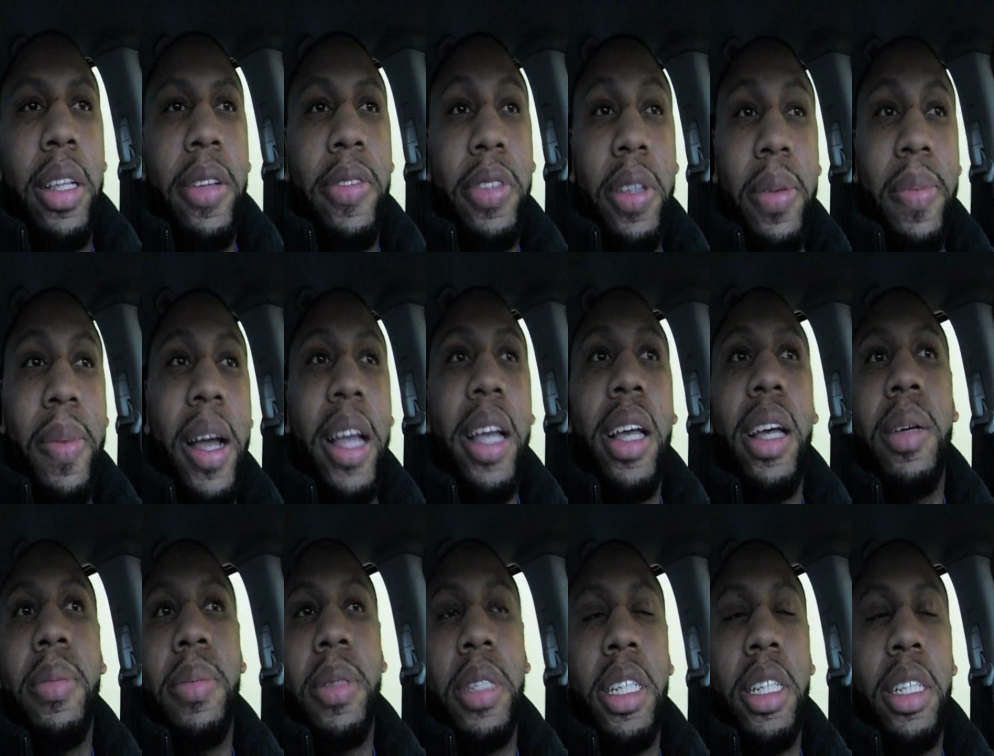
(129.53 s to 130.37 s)
if somebody
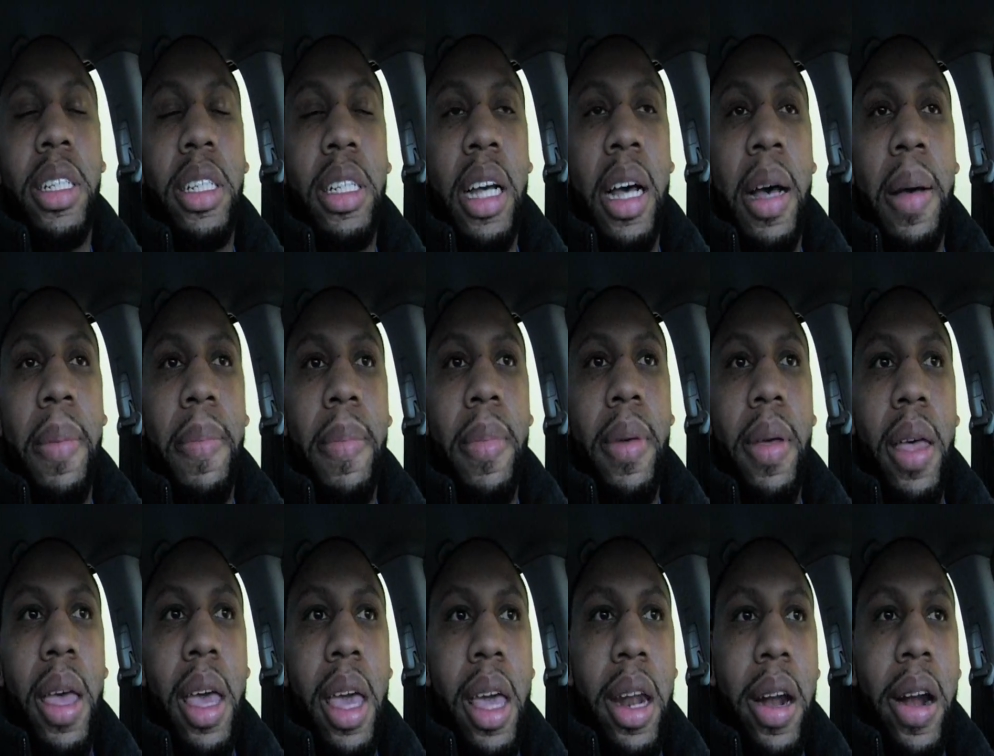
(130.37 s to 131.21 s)
comes in your shop
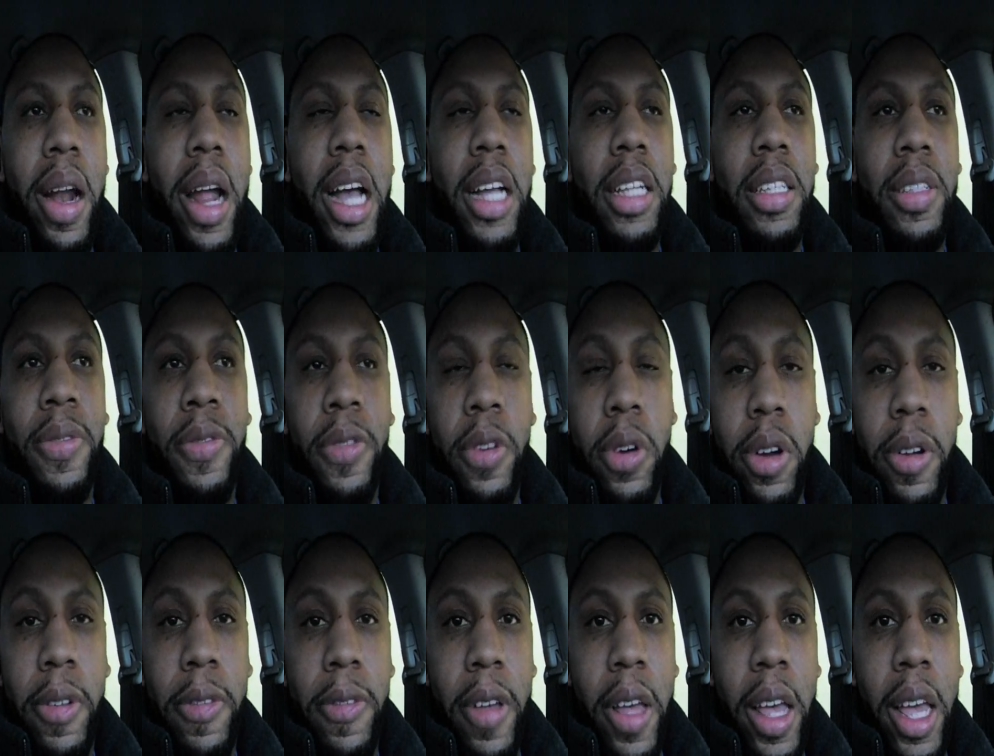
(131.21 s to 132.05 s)
and they're asking for
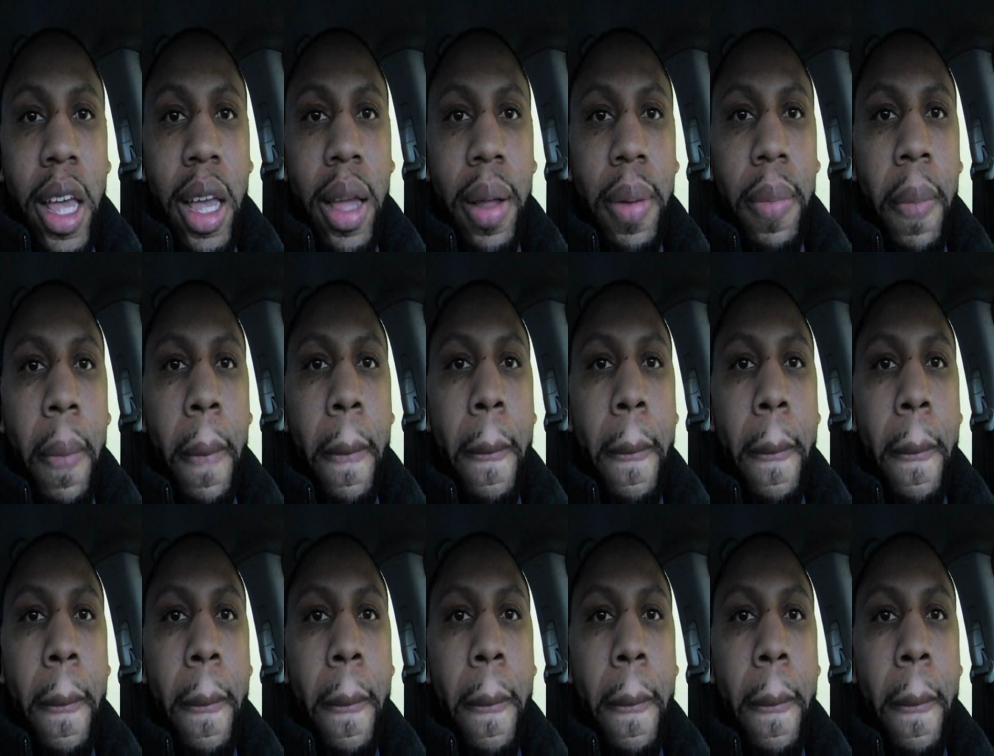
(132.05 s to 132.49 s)
a fade,